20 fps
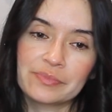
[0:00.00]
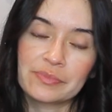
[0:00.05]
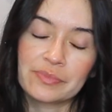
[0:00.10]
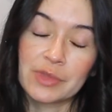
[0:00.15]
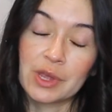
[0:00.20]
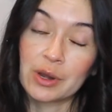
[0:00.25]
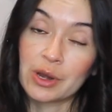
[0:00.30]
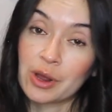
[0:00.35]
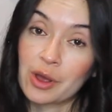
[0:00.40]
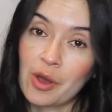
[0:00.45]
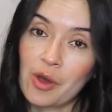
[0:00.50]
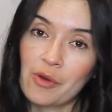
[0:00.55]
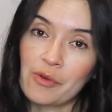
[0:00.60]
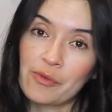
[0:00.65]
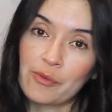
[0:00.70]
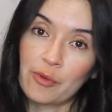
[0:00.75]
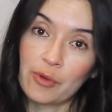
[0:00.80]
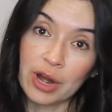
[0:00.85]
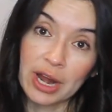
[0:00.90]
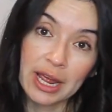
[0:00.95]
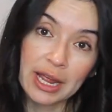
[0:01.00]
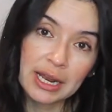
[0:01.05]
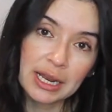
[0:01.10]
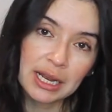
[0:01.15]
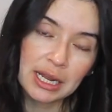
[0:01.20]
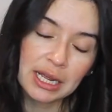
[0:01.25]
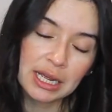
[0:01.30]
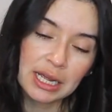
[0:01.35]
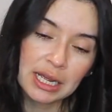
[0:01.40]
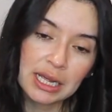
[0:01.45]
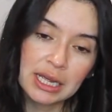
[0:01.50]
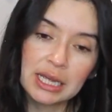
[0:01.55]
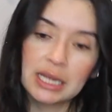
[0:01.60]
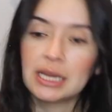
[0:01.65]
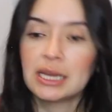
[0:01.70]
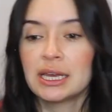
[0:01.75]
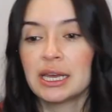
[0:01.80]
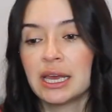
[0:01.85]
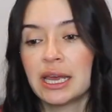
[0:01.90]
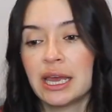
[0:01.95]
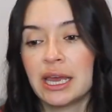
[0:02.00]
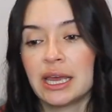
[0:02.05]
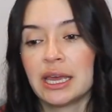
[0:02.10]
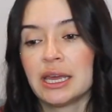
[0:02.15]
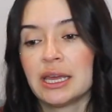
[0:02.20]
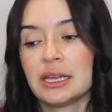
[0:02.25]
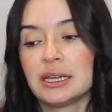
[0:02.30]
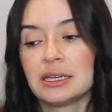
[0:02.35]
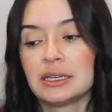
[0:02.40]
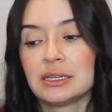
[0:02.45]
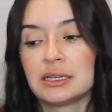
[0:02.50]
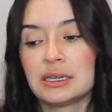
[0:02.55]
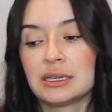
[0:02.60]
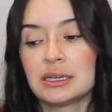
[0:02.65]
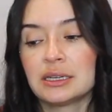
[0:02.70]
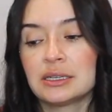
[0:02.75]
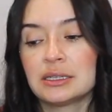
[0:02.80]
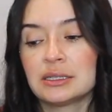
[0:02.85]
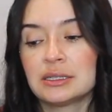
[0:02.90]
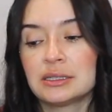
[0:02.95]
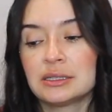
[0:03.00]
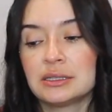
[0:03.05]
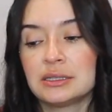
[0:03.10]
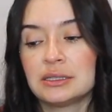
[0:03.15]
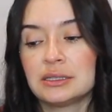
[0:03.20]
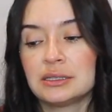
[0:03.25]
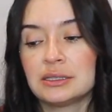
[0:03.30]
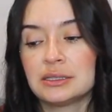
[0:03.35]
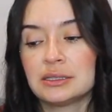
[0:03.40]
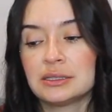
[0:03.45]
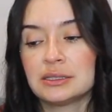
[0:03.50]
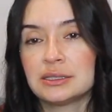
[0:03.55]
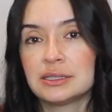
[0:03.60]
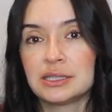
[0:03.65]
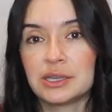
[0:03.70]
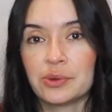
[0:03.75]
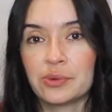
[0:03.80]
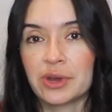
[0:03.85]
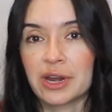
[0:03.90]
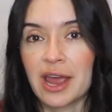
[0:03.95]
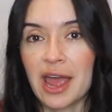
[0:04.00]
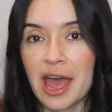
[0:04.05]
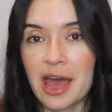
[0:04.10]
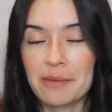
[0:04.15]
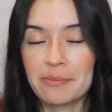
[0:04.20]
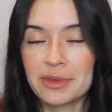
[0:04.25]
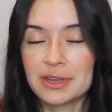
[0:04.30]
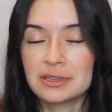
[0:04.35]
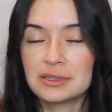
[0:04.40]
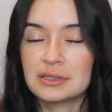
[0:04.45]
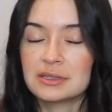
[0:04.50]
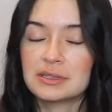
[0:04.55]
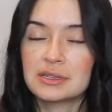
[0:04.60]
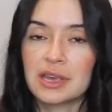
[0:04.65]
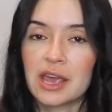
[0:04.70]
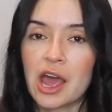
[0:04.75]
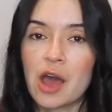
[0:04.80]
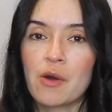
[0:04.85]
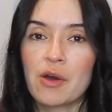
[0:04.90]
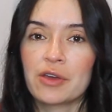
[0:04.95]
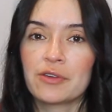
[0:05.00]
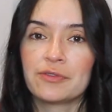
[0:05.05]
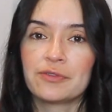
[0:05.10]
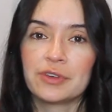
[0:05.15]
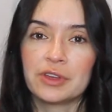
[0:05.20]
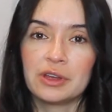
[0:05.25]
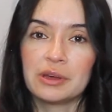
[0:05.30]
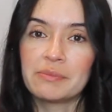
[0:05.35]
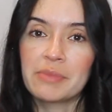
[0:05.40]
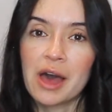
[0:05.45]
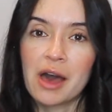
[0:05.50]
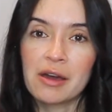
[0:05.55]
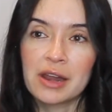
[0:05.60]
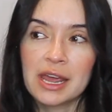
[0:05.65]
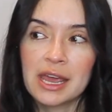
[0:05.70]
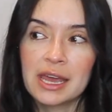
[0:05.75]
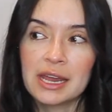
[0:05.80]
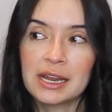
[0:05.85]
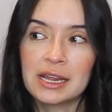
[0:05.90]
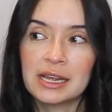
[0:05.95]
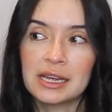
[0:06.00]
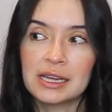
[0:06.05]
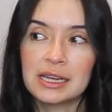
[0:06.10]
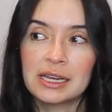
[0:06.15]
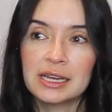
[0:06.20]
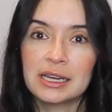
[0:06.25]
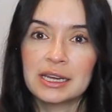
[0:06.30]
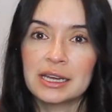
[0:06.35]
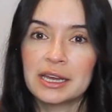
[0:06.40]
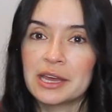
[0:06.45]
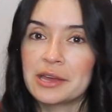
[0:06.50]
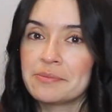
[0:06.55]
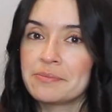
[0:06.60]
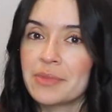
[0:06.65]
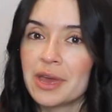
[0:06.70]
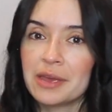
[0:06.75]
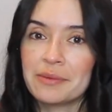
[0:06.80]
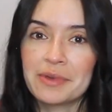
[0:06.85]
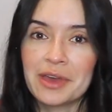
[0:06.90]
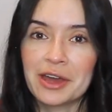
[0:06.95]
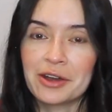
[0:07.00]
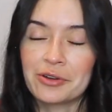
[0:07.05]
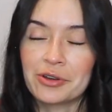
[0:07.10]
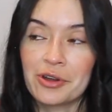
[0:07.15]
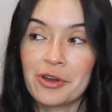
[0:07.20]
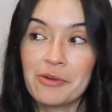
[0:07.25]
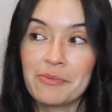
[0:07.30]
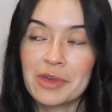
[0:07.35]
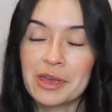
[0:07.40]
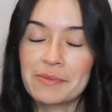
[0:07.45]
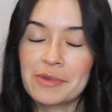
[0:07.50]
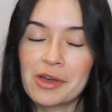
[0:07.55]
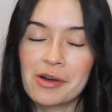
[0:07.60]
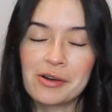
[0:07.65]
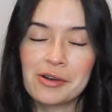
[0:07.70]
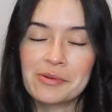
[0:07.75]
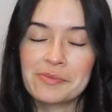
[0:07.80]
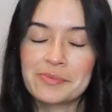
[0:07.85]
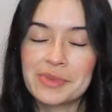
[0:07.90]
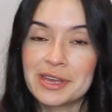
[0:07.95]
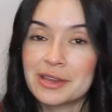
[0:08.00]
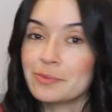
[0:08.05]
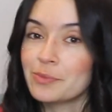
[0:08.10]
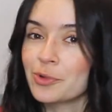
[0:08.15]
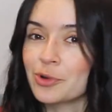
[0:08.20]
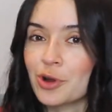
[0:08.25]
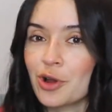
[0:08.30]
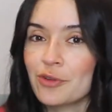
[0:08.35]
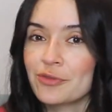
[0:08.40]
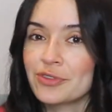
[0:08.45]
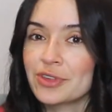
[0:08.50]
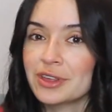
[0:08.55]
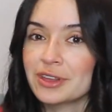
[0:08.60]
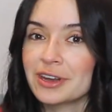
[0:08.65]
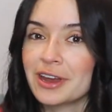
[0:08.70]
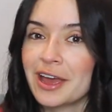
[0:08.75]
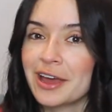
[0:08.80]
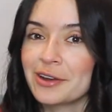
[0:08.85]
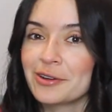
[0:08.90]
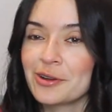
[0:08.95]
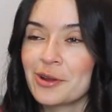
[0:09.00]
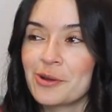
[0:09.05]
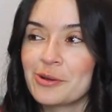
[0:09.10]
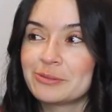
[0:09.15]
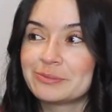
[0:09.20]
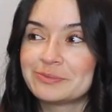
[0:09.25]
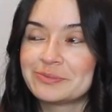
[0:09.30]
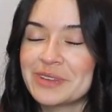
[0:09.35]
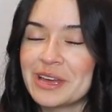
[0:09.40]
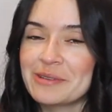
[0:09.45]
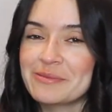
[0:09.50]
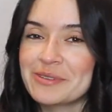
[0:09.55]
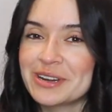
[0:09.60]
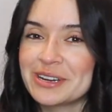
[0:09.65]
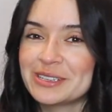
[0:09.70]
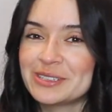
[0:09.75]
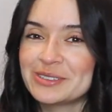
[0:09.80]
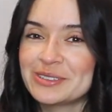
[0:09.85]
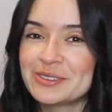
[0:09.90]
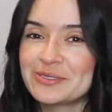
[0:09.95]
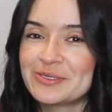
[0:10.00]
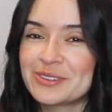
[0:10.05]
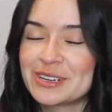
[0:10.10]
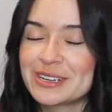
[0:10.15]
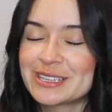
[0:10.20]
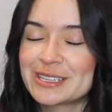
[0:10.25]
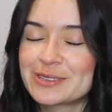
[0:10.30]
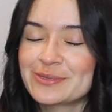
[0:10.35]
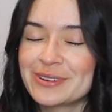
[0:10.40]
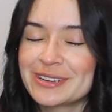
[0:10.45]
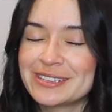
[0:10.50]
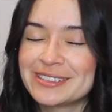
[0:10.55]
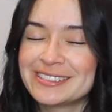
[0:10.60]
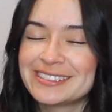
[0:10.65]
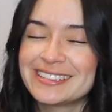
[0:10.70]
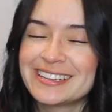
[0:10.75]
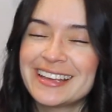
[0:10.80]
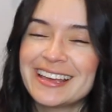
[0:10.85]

gonna go for it and see what happens, see how I feel about it. And maybe, I don't know, maybe I'll compete more often. I don't know. I'm gonna do the first one.